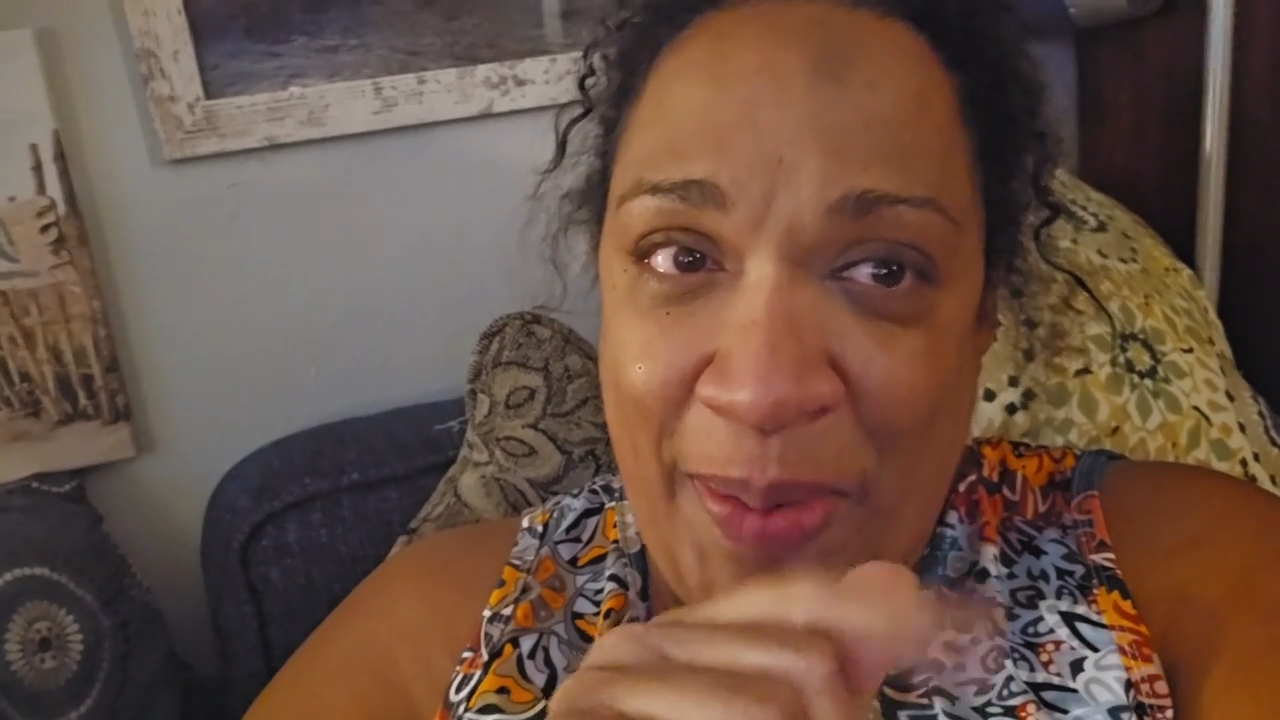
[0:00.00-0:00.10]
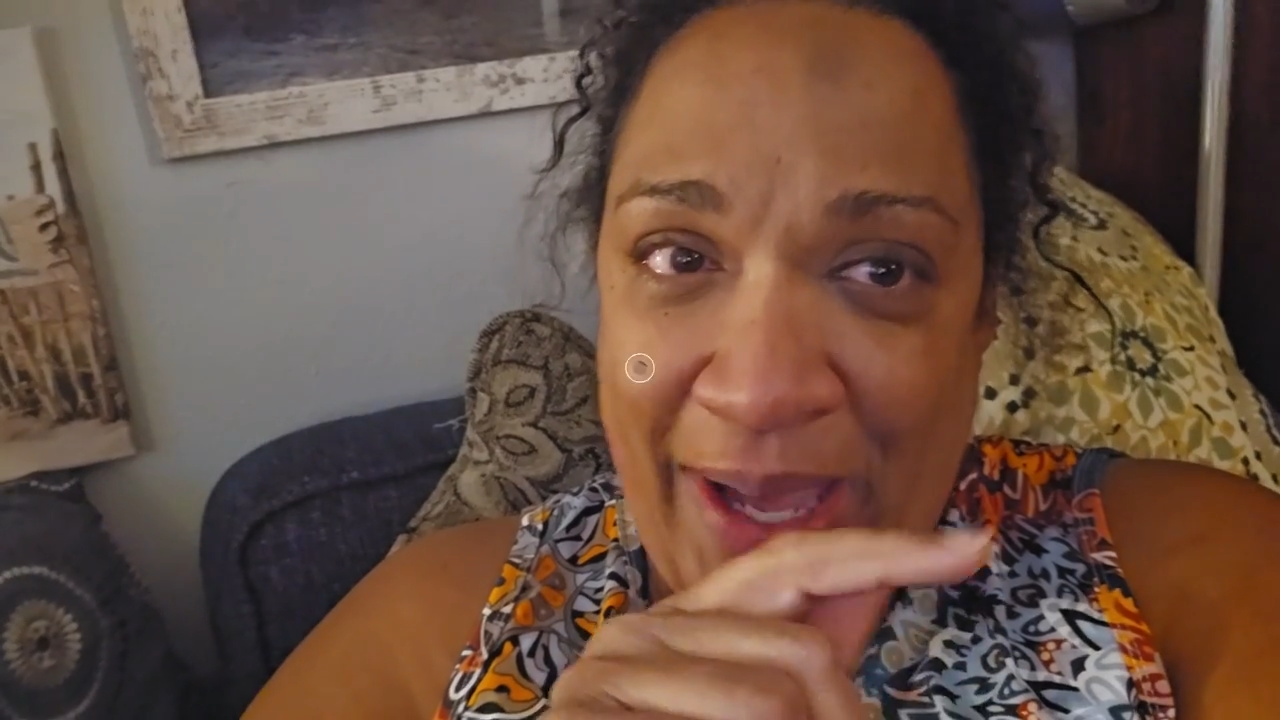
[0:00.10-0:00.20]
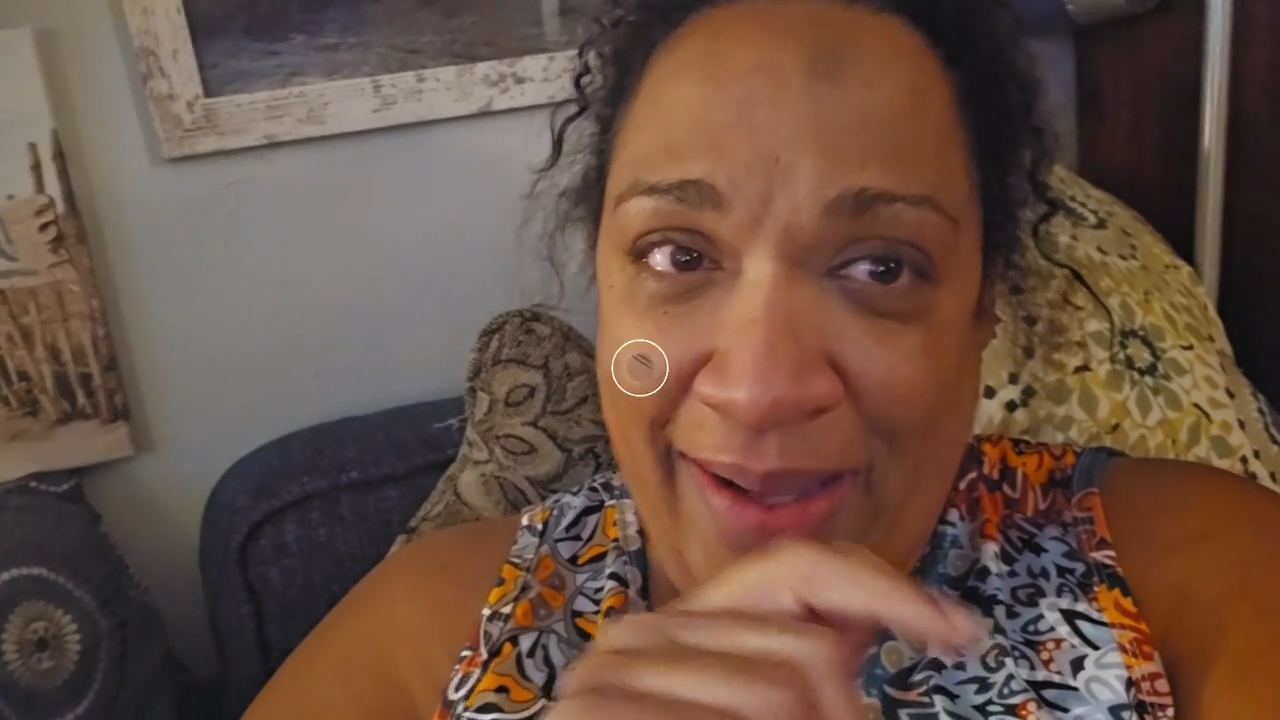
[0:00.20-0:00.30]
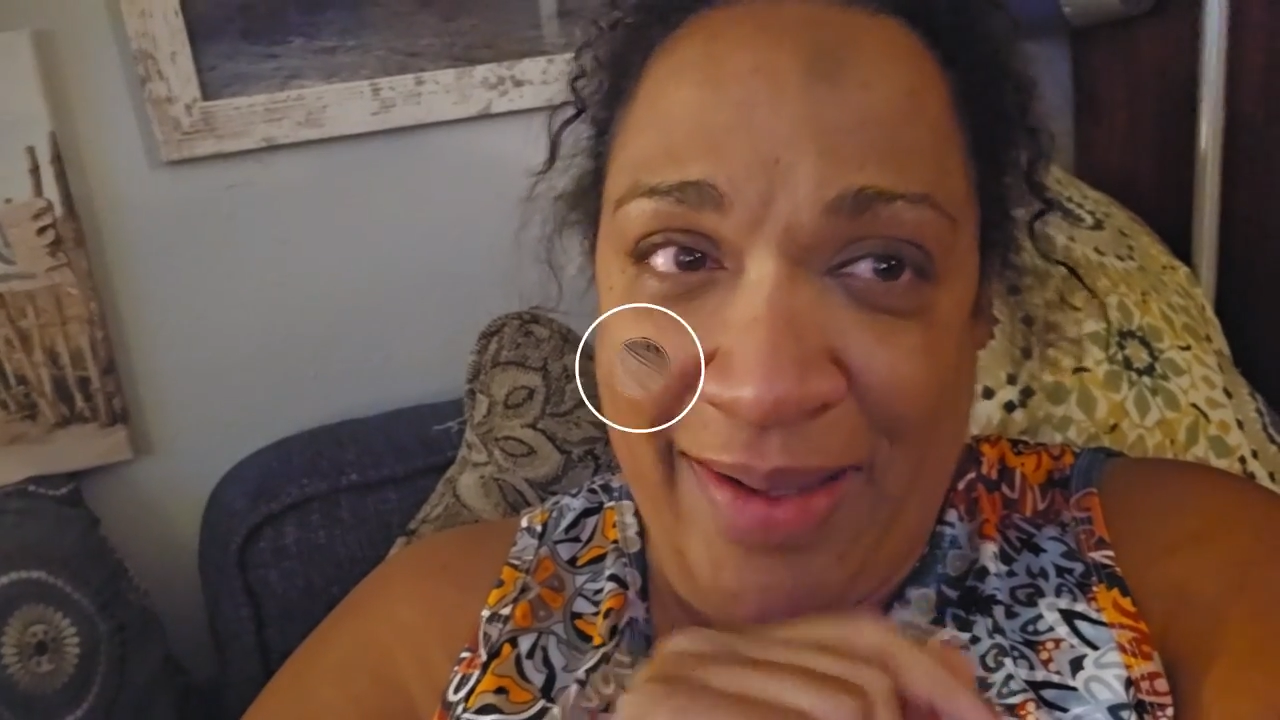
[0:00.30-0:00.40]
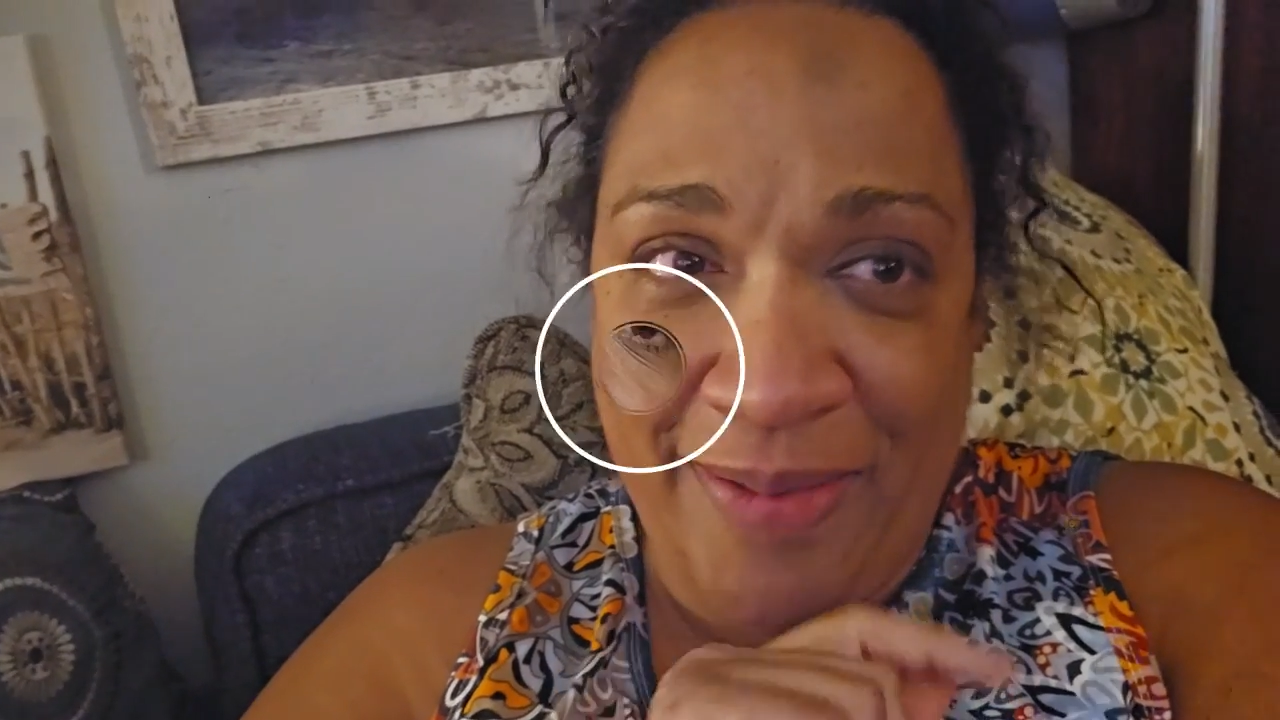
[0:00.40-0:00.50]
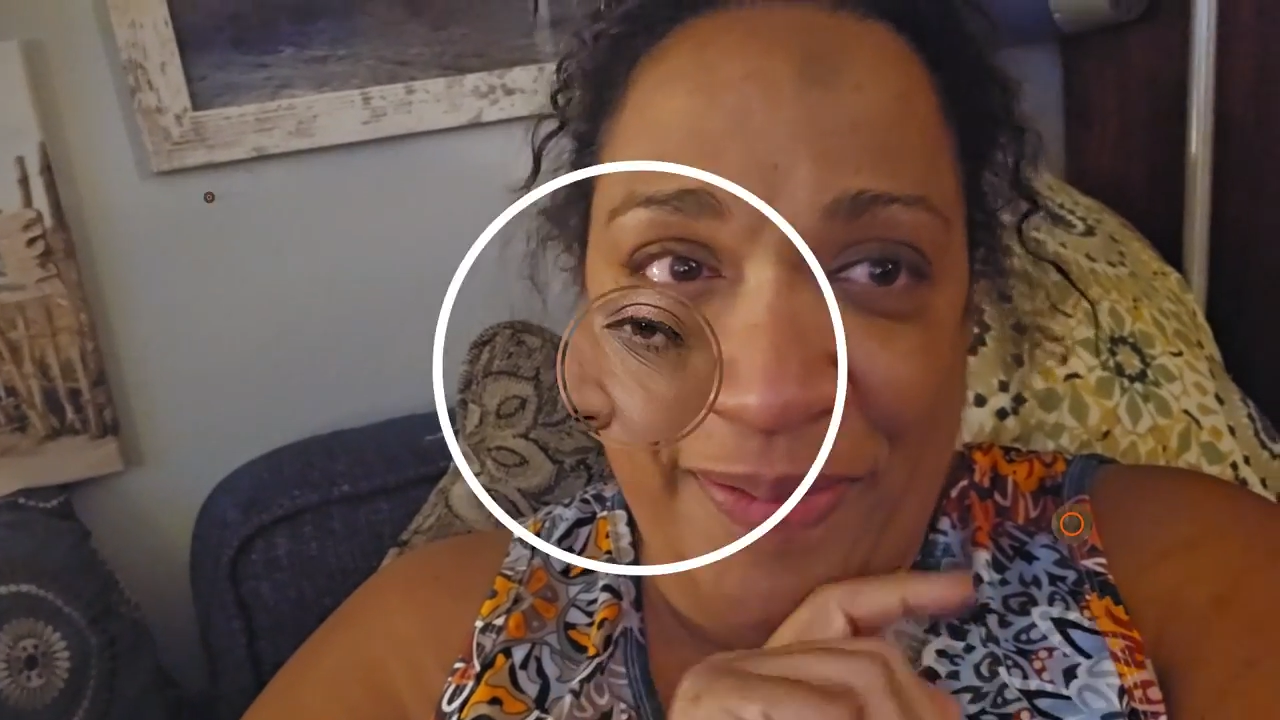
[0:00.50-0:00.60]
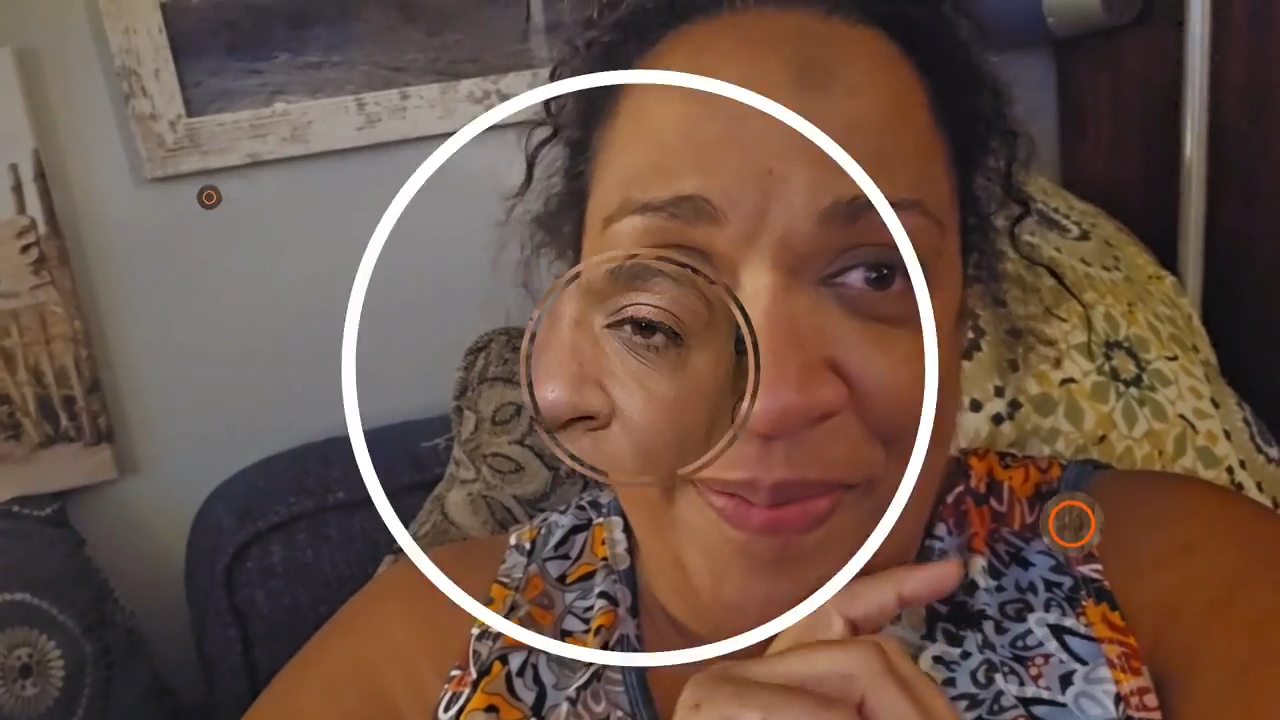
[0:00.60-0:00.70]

be back.